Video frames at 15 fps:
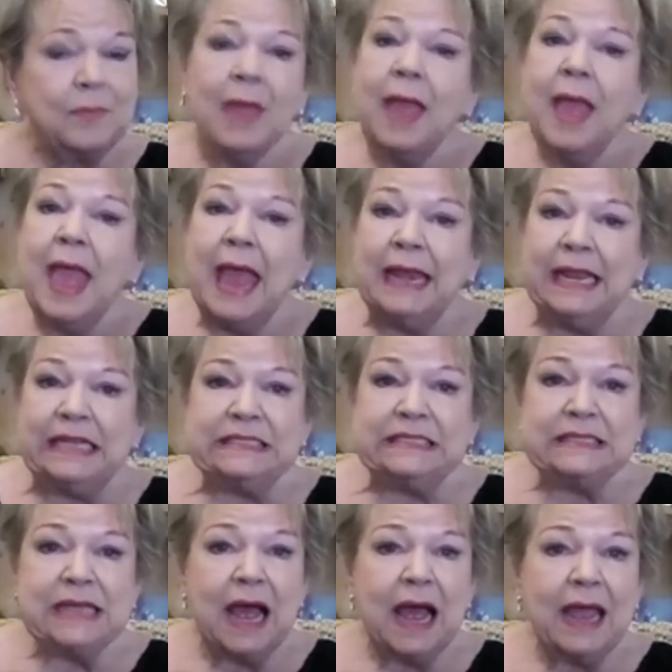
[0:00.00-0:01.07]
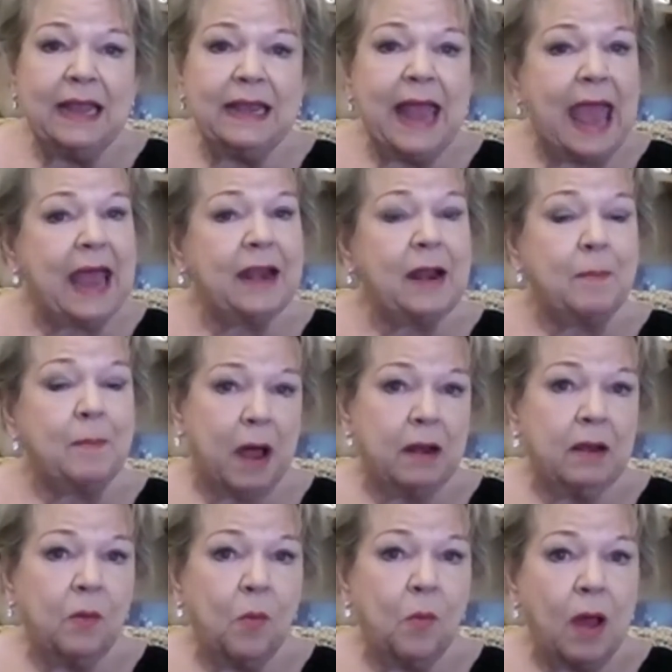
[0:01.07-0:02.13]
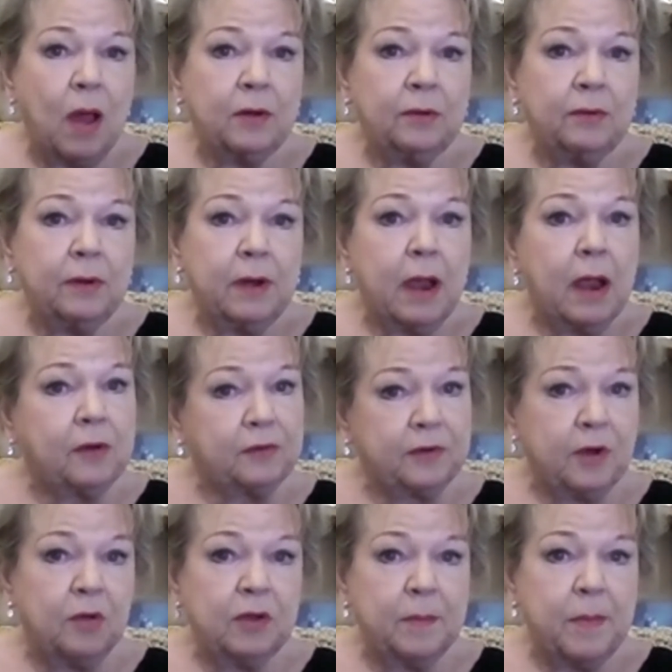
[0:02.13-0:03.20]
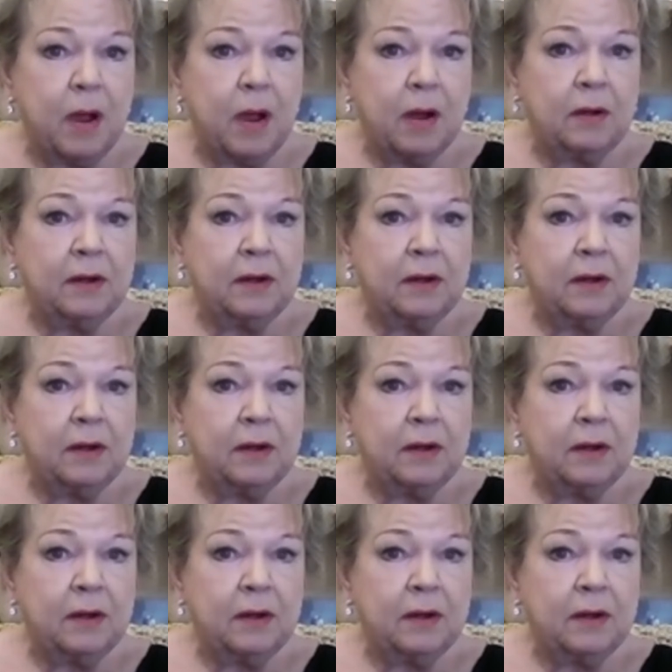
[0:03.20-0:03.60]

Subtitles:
and inside had a bottle of water, a granola bar,